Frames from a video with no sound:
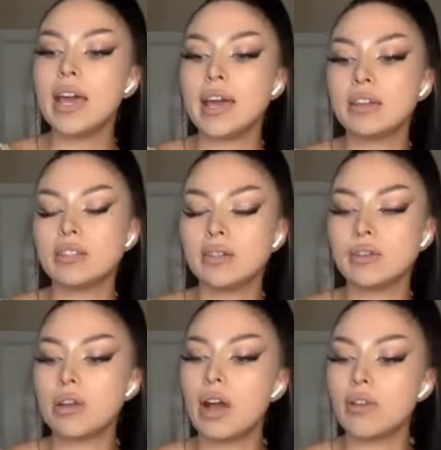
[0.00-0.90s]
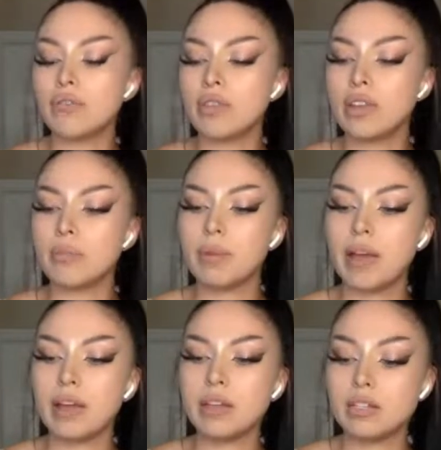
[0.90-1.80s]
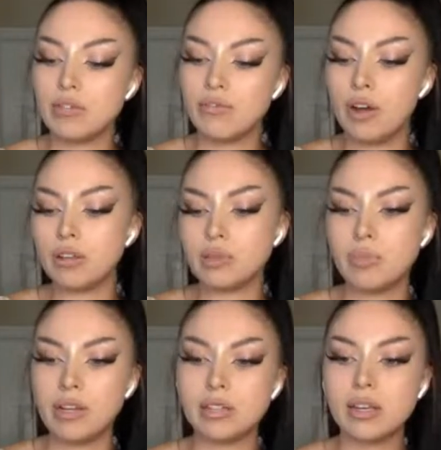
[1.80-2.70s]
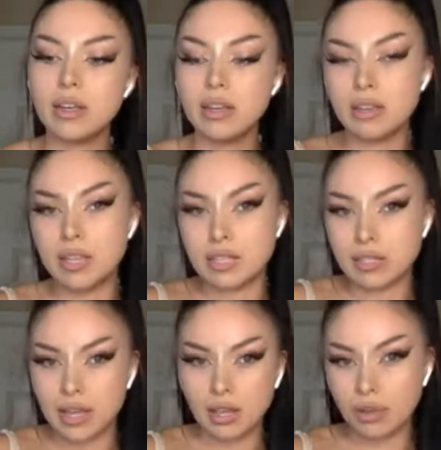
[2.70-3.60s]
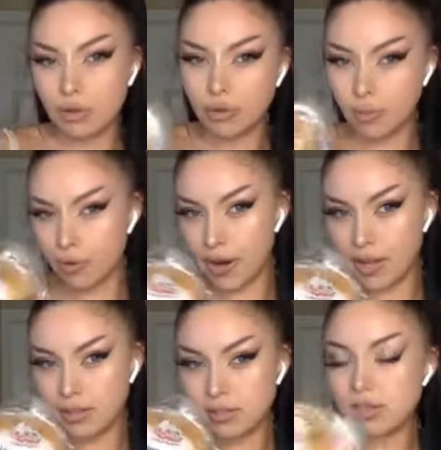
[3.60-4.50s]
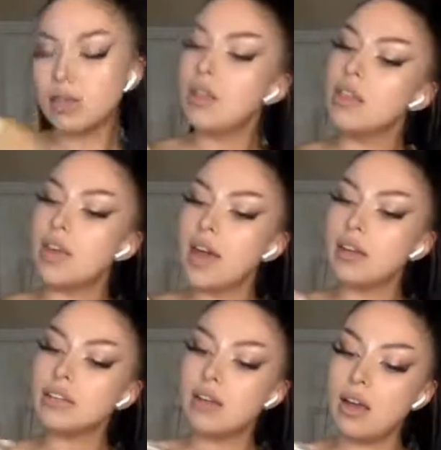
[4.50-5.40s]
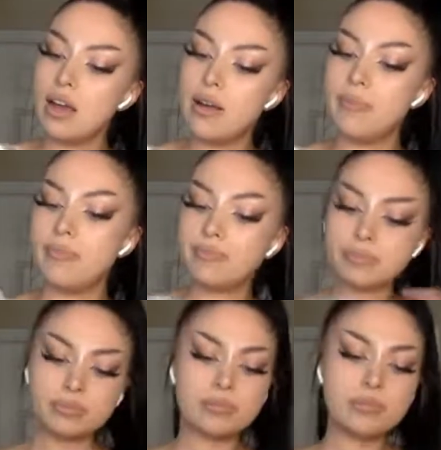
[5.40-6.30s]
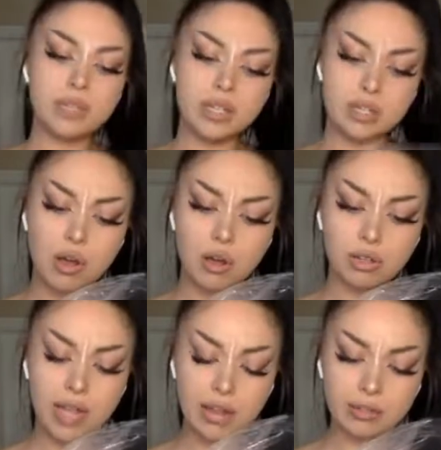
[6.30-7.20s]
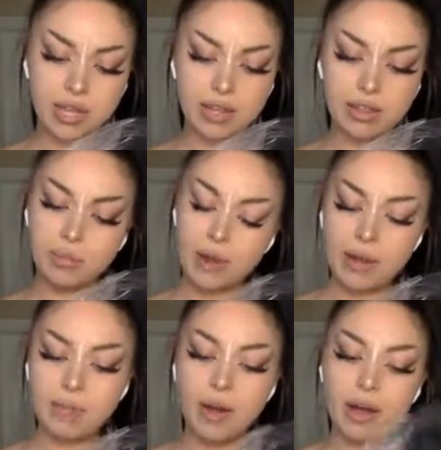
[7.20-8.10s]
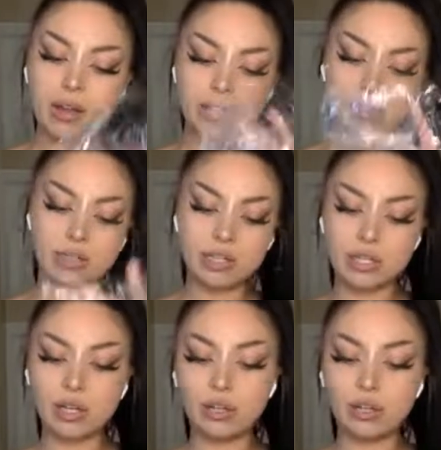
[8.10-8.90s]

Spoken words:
and they're not vegan by default. But this like local brand that is called Outside the Bread Box. It's a